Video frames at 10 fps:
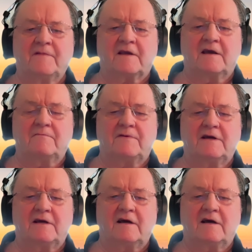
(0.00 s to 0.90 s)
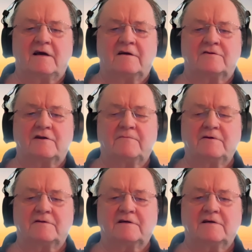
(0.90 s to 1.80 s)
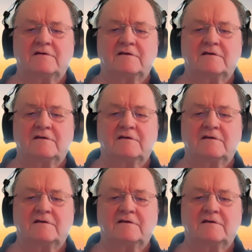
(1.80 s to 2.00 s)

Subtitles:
can be attributed